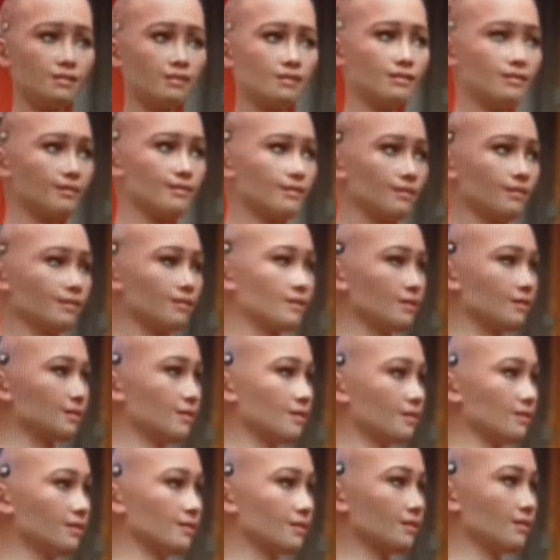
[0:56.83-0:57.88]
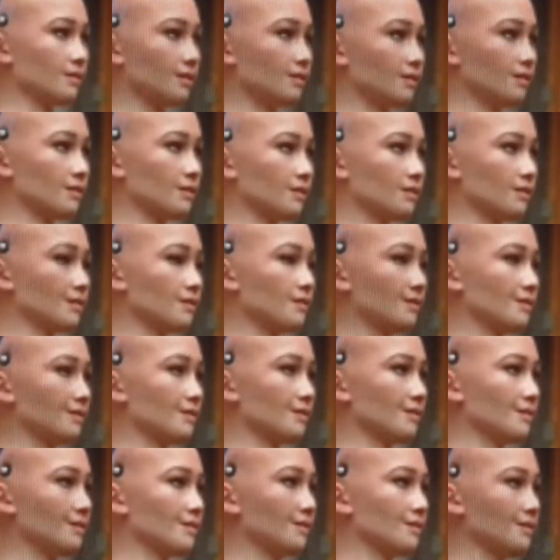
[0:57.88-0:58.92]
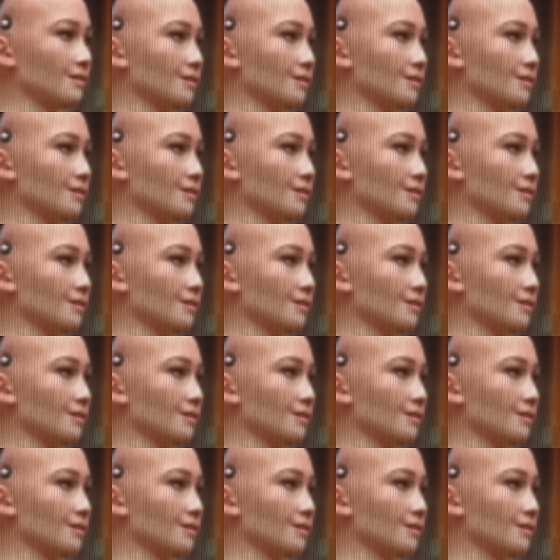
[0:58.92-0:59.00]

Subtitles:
[no speech]